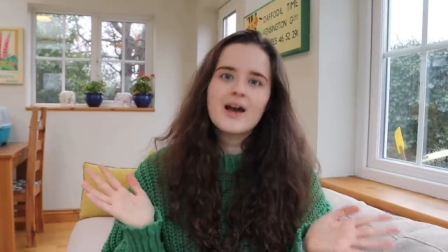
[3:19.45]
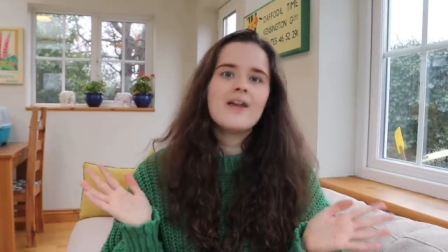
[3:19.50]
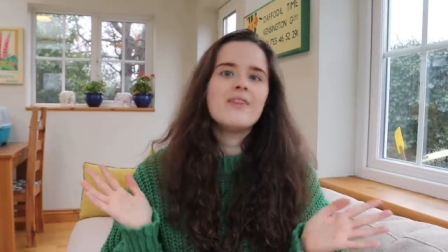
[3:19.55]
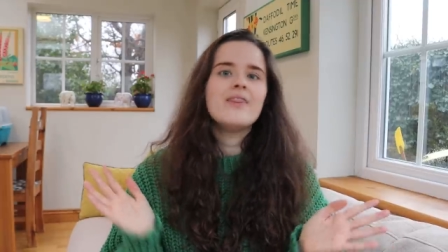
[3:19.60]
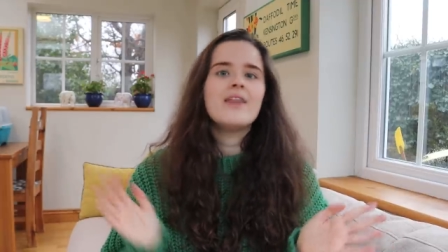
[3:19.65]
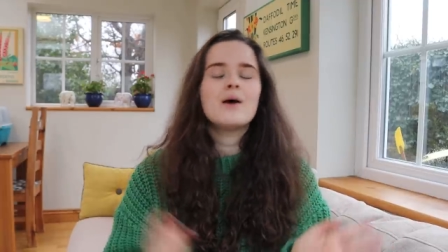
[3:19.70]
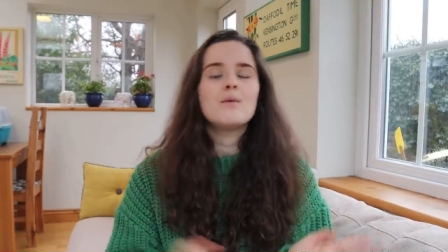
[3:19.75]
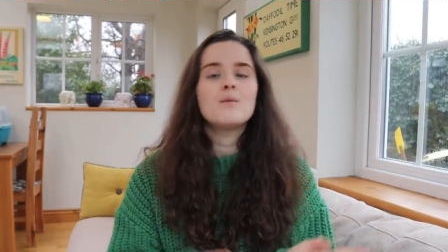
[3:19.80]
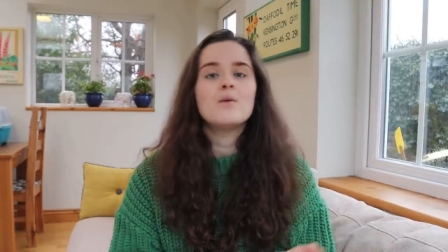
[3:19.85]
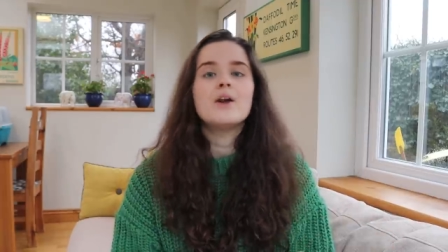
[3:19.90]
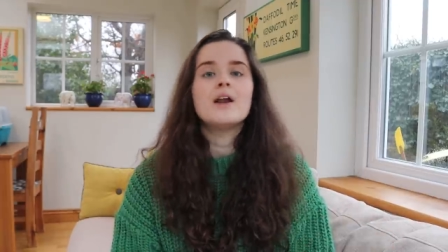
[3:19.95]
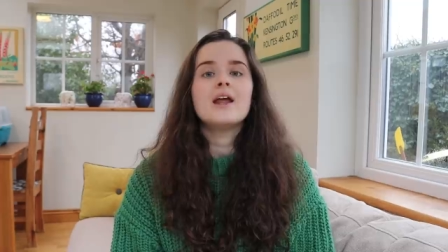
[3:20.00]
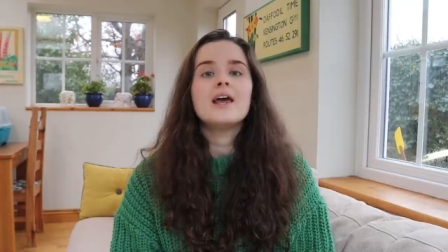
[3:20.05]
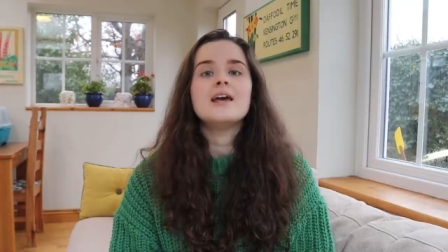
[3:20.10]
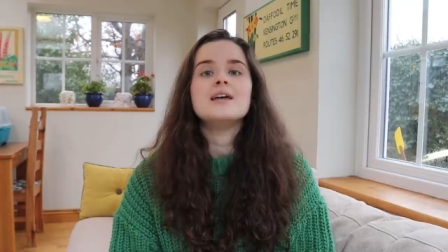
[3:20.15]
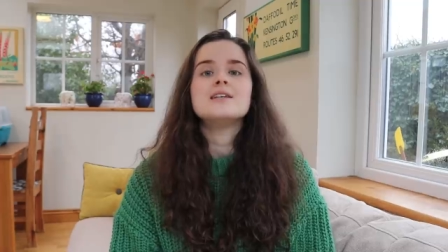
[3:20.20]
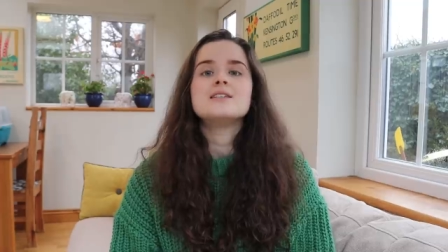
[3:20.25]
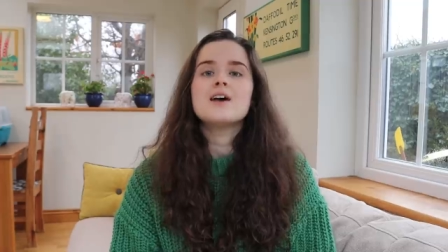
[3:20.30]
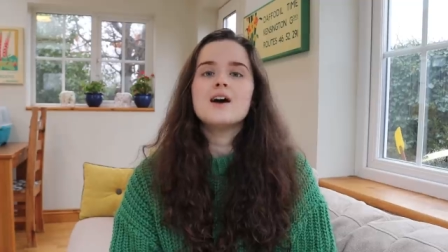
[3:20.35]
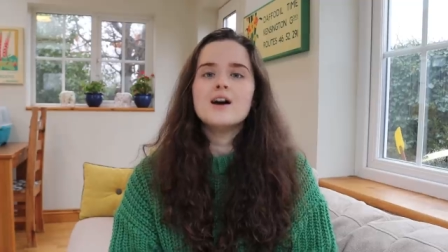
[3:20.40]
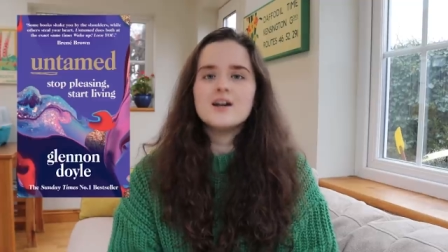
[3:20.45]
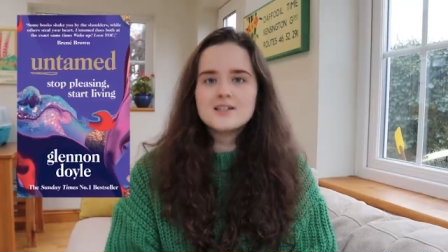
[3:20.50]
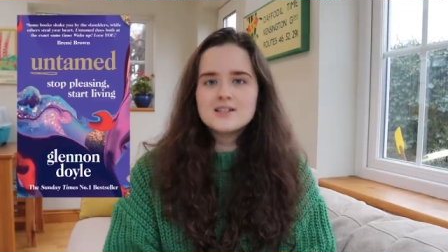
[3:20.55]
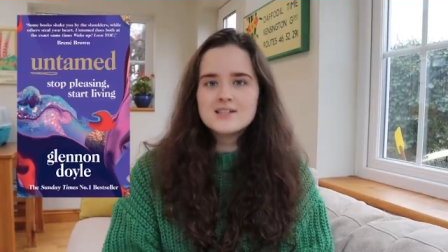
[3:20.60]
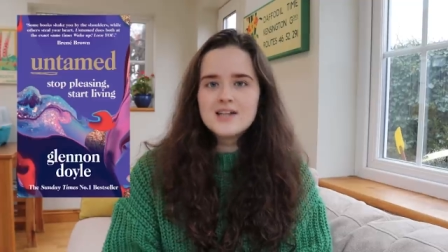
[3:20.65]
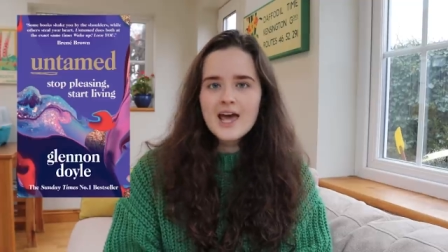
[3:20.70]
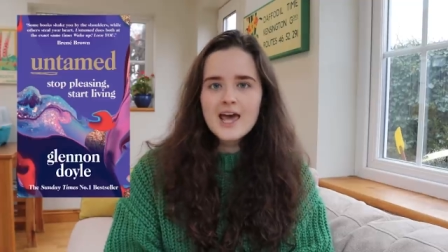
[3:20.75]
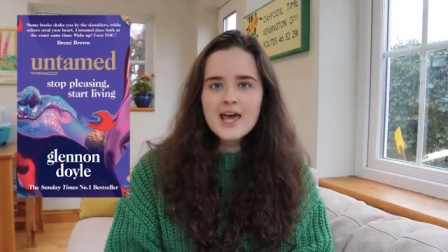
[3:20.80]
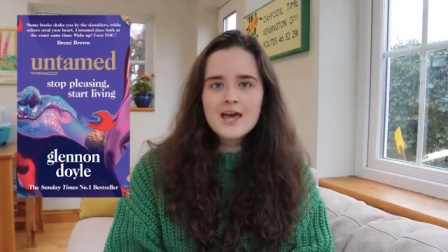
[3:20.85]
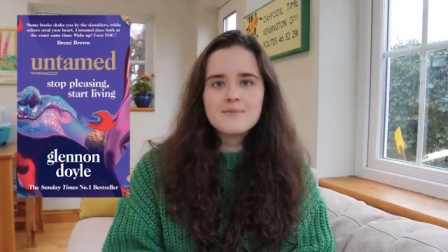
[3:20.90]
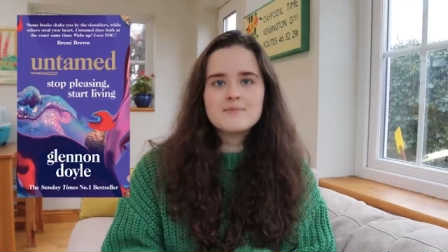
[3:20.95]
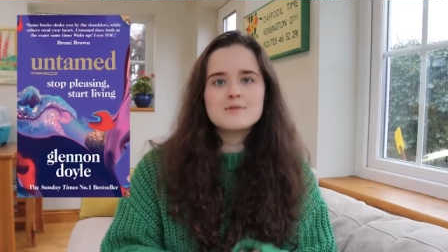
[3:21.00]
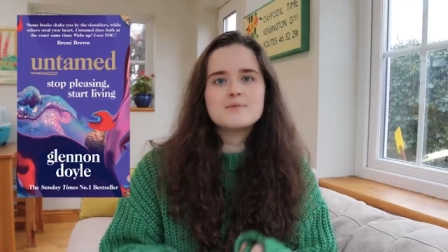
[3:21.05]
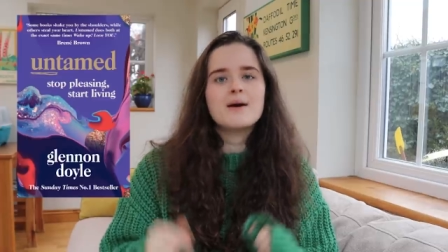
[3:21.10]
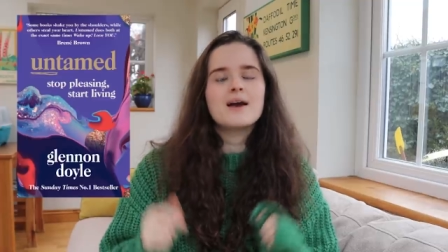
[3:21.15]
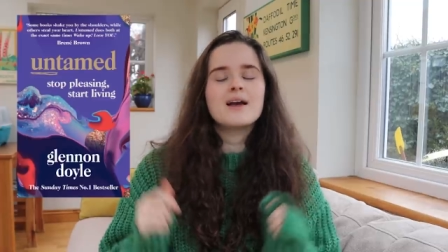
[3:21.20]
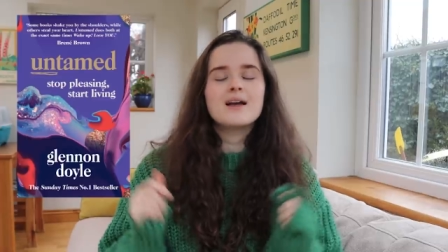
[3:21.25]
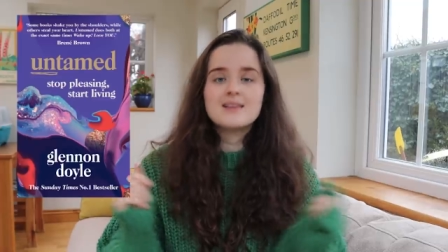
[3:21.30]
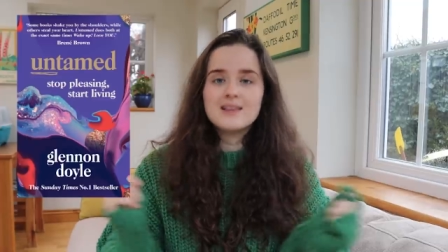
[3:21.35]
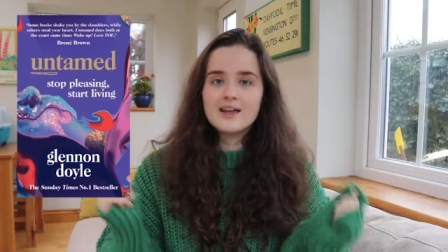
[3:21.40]
and that one is Untamed
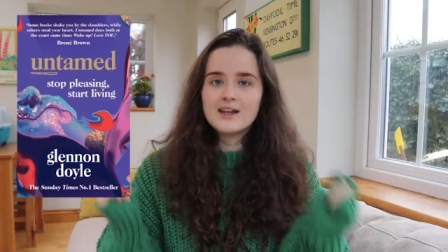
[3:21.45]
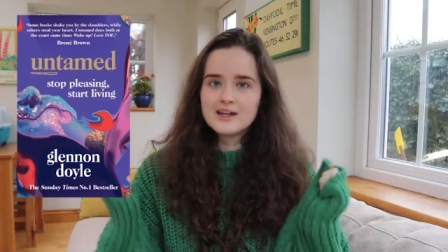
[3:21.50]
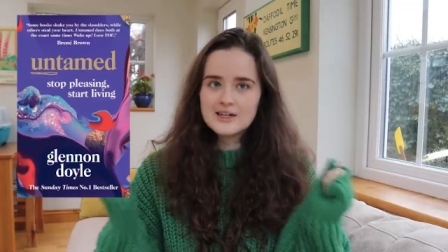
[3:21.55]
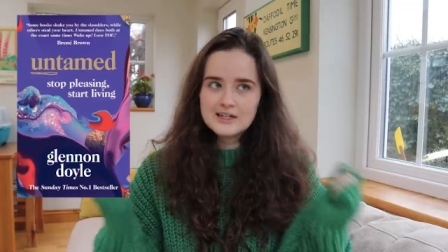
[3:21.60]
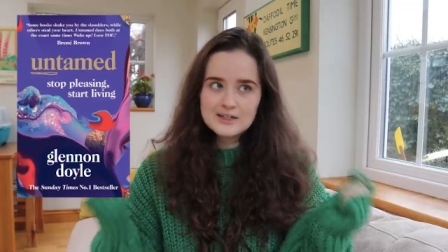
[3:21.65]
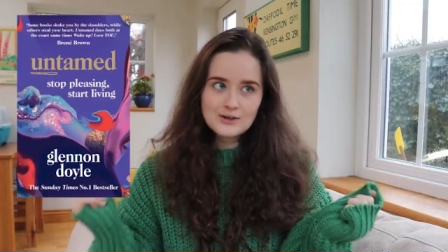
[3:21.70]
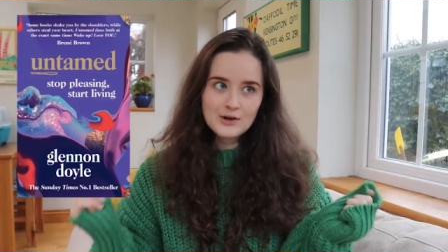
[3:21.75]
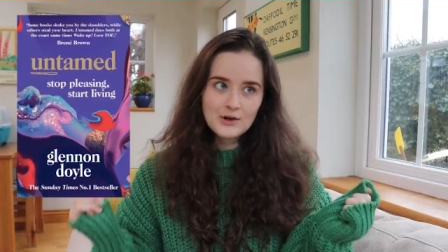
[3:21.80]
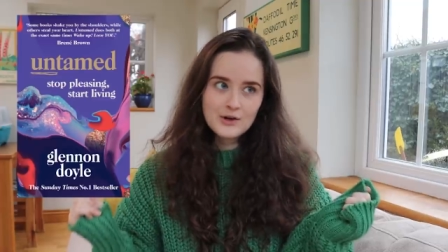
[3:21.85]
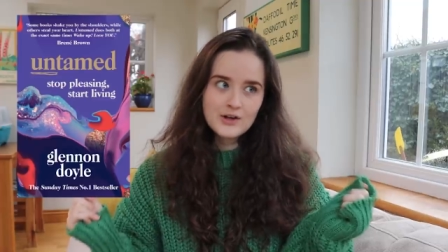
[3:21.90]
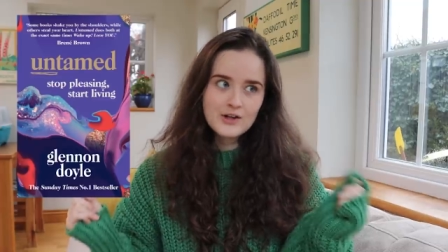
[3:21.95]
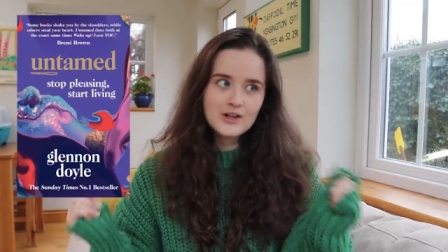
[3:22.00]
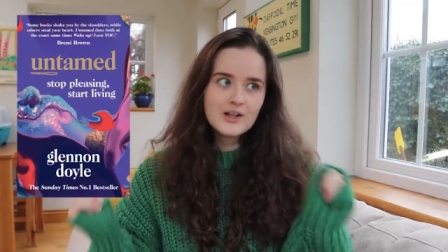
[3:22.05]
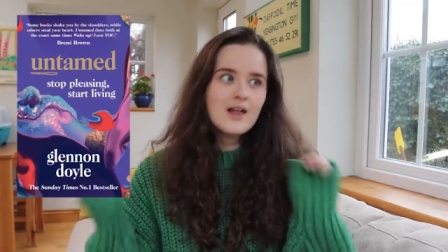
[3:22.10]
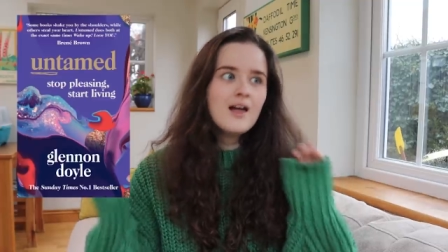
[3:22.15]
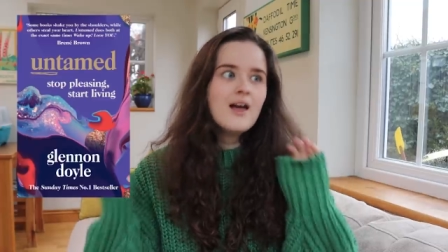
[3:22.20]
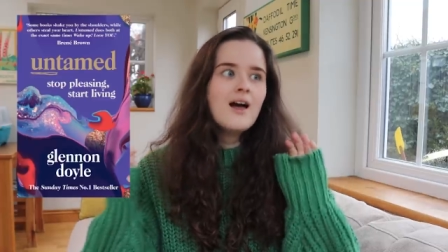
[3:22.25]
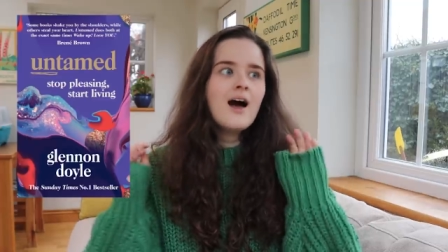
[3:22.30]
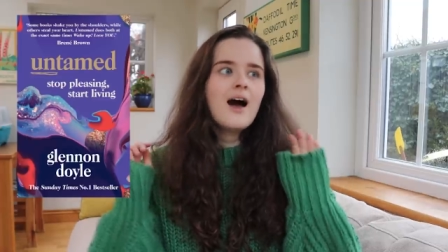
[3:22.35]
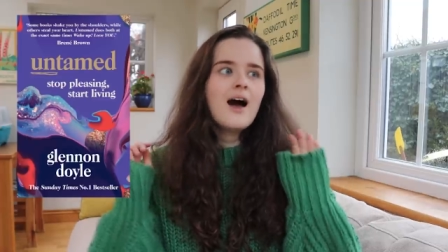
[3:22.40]
by Glennon Doyle.